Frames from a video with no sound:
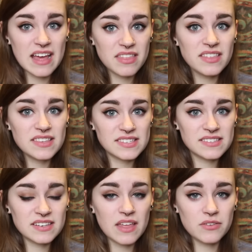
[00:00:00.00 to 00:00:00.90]
I think this
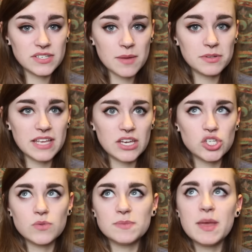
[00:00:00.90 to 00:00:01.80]
is another double date.
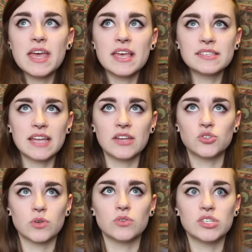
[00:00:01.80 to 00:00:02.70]
And she was pissed at
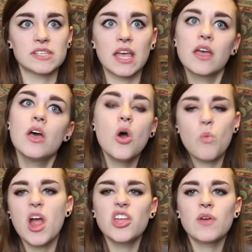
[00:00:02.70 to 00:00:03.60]
Drew. She's like,
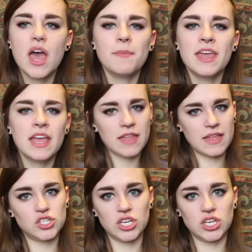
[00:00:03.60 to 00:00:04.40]
why are you coming?